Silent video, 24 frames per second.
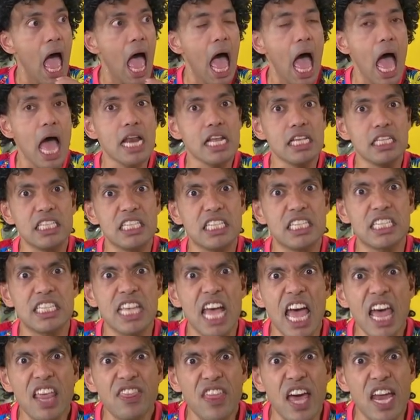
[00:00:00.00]
And it
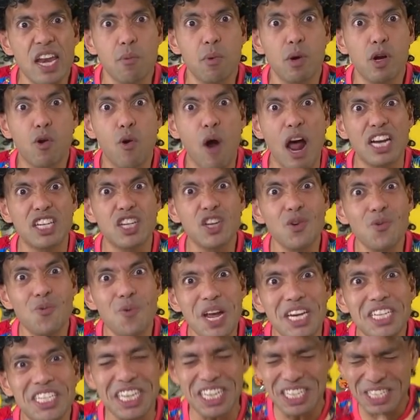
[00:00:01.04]
said that it would grant you
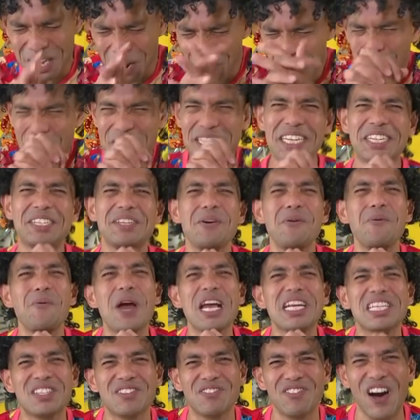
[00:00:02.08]
wishes, so what did you
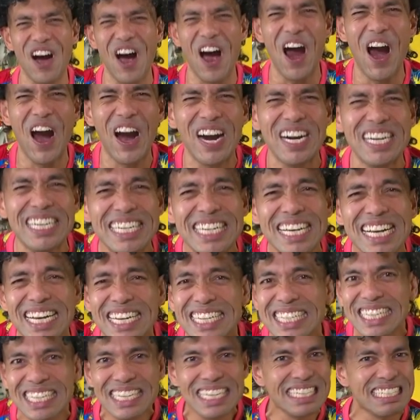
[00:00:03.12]
wish
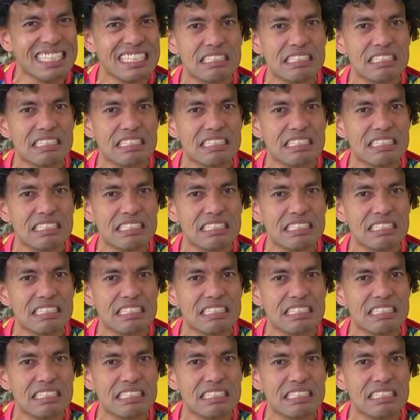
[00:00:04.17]
for?